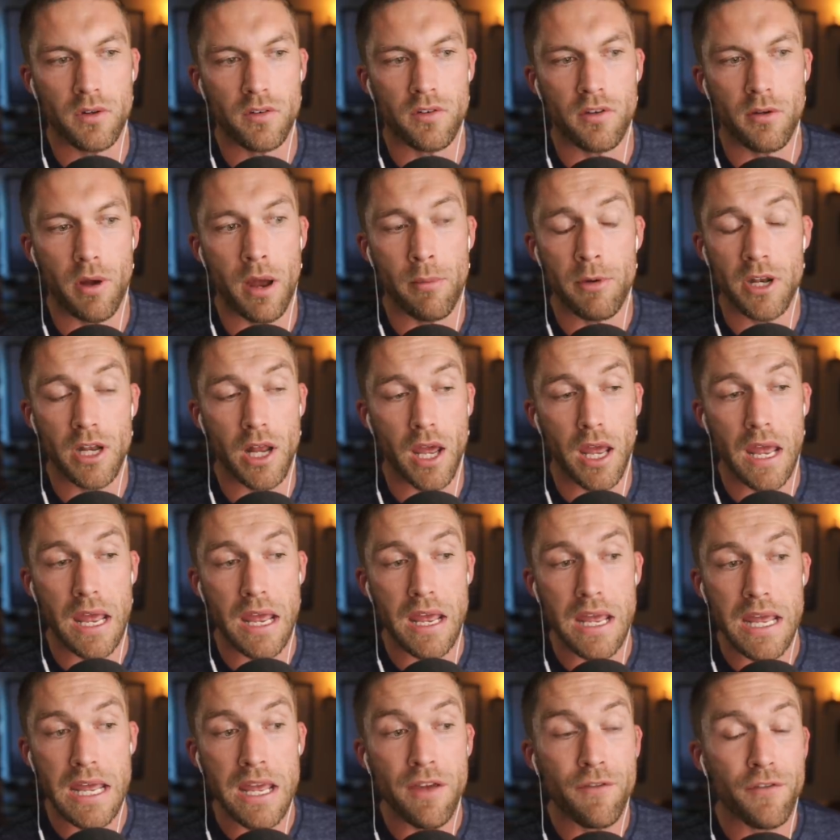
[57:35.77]
So, I mean,
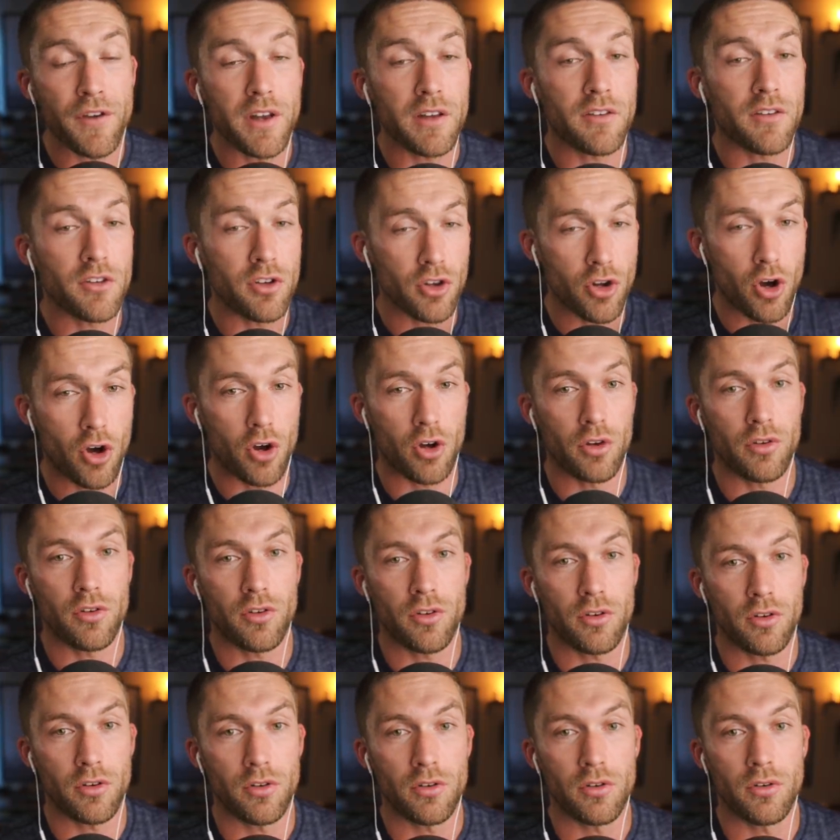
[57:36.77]
if it's
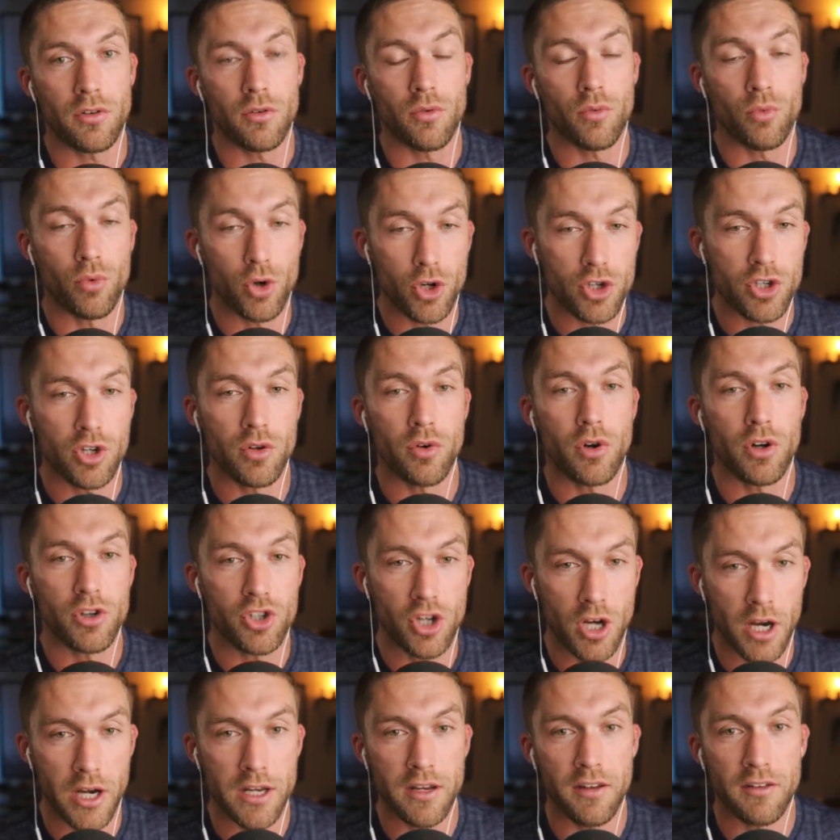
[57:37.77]
not Russia or
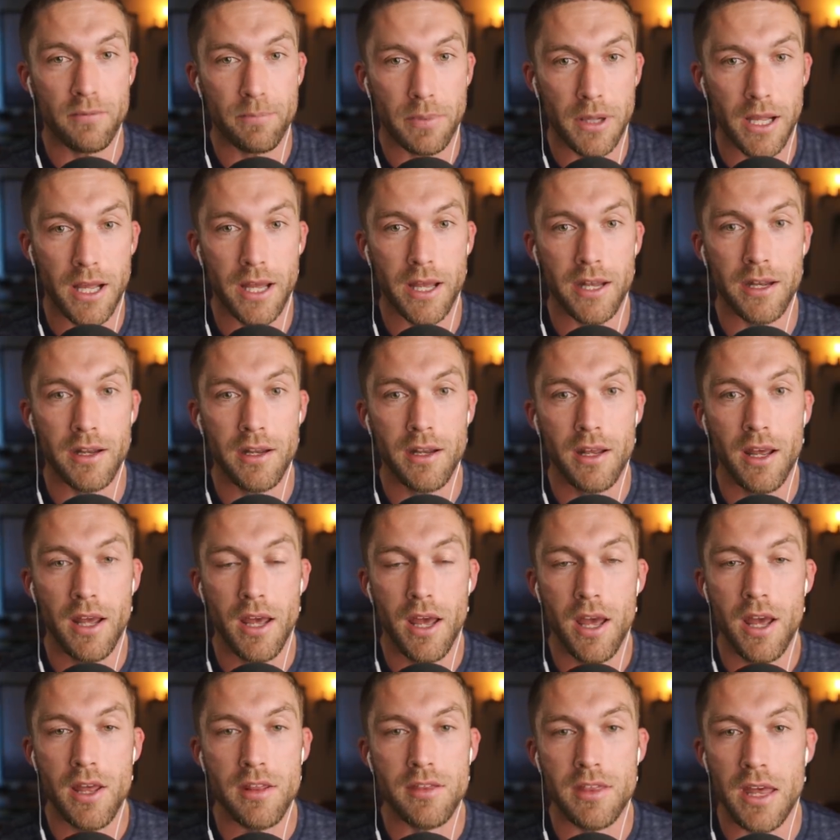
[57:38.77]
China's plan,
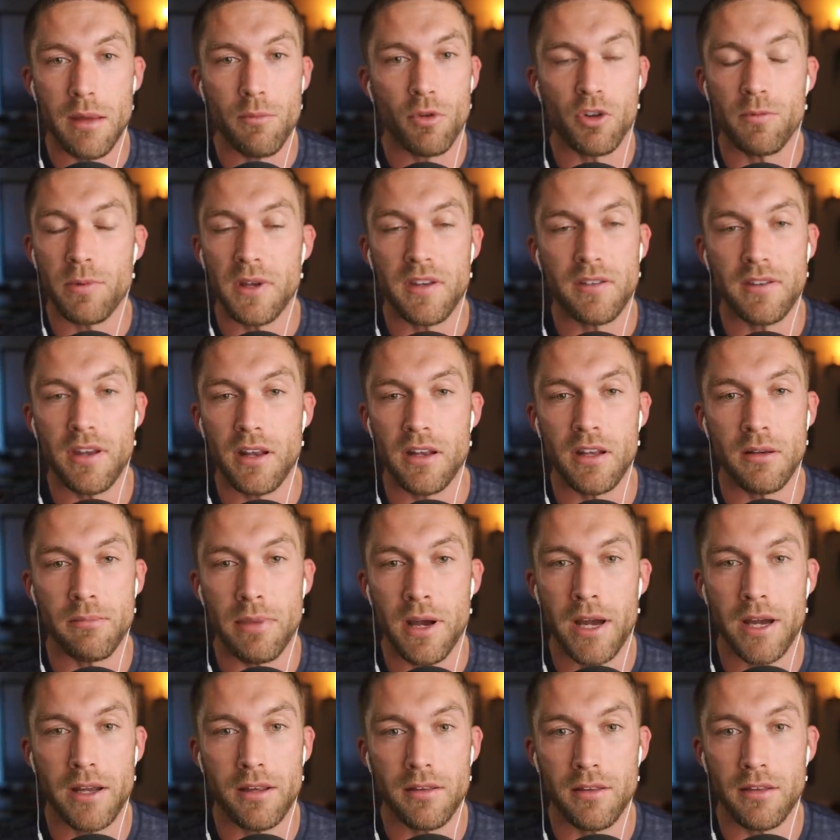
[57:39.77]
they must be sitting
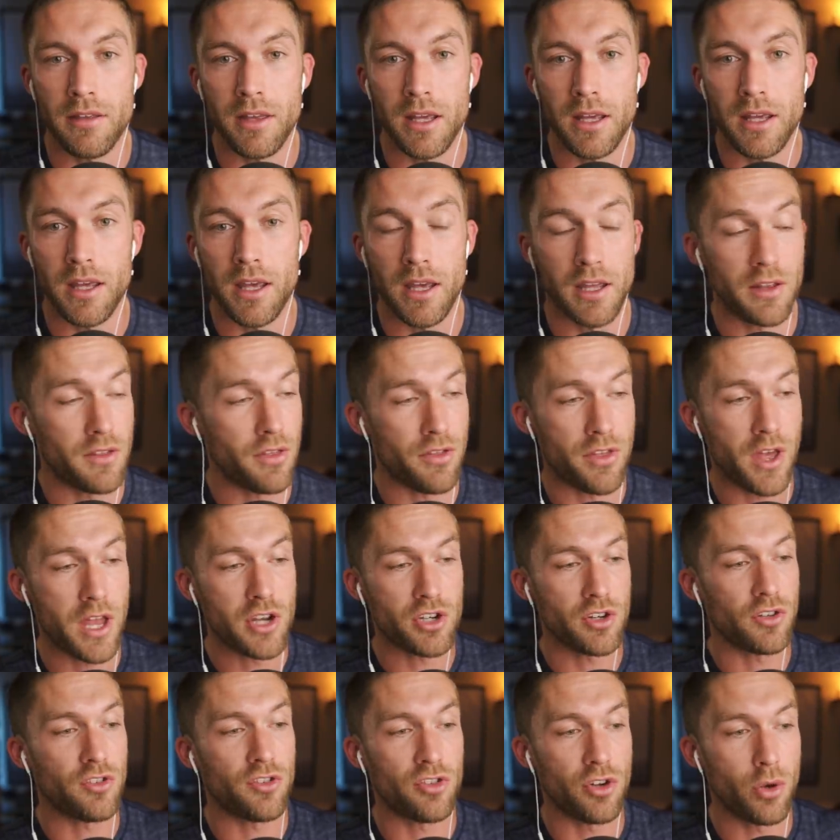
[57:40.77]
back and thinking they're
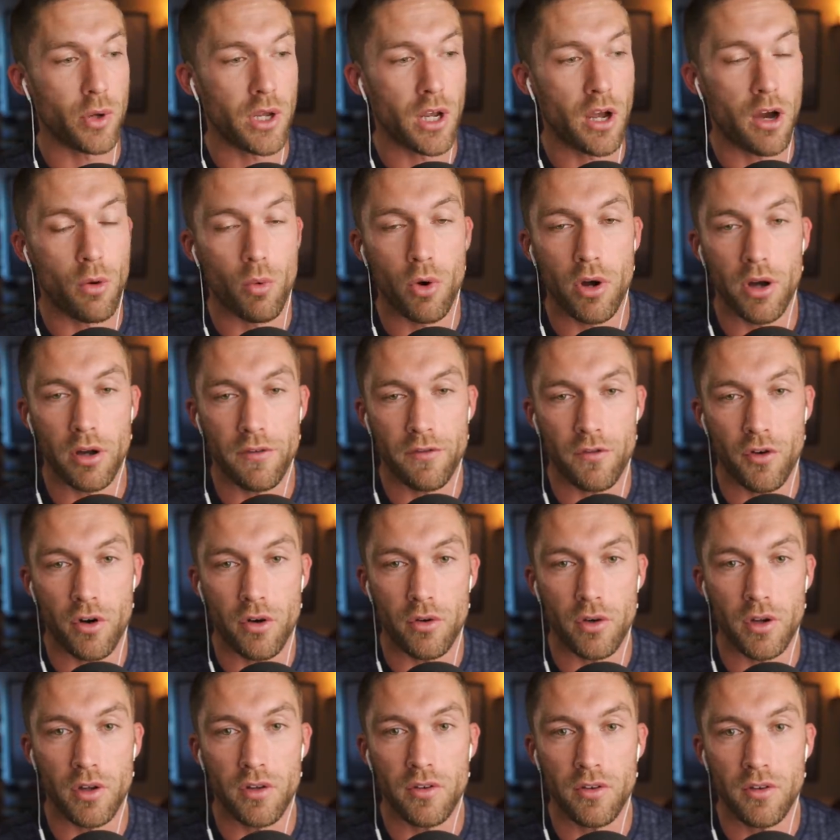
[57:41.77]
just doing our work
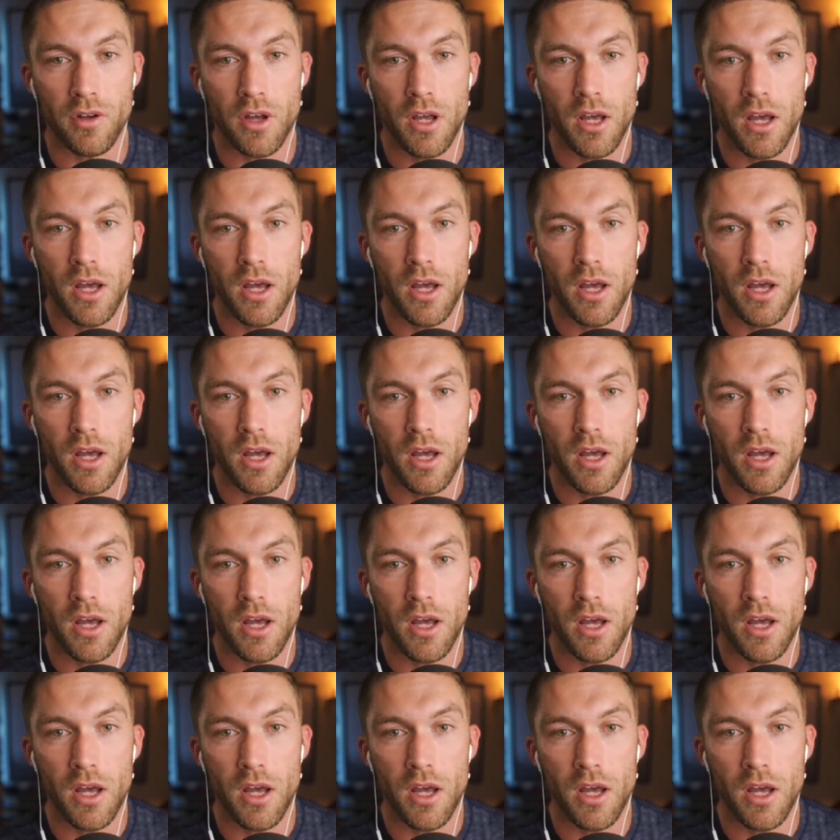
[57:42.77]
for us.